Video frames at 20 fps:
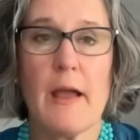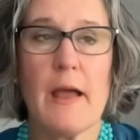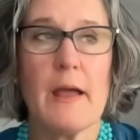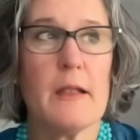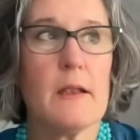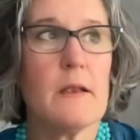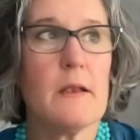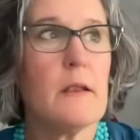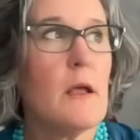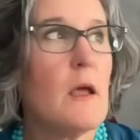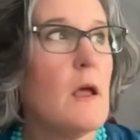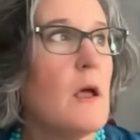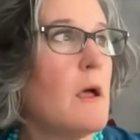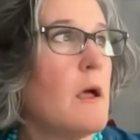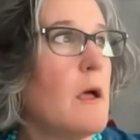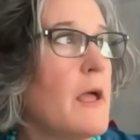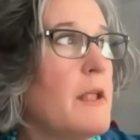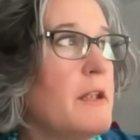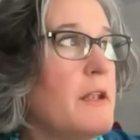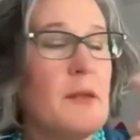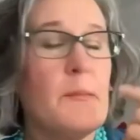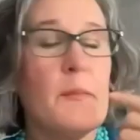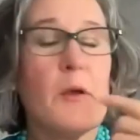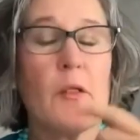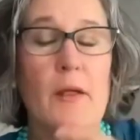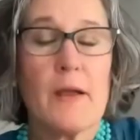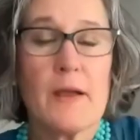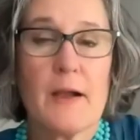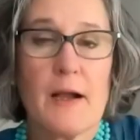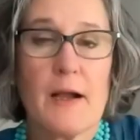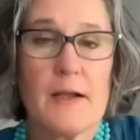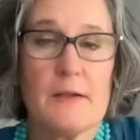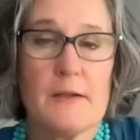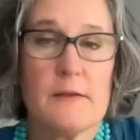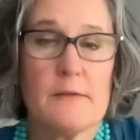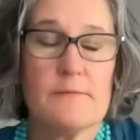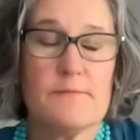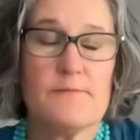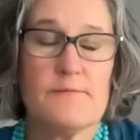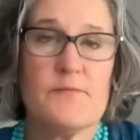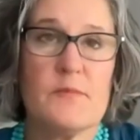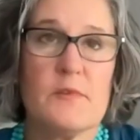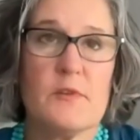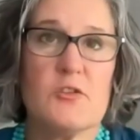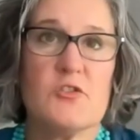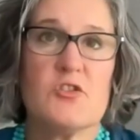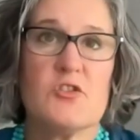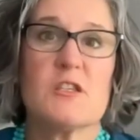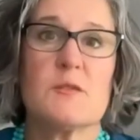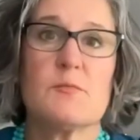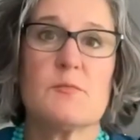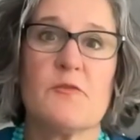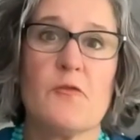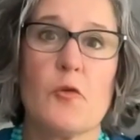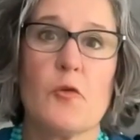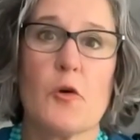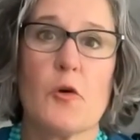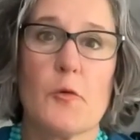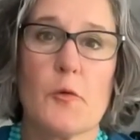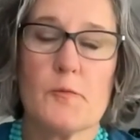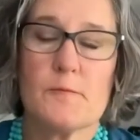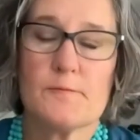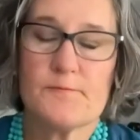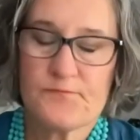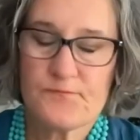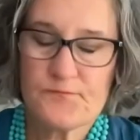And an email I got just before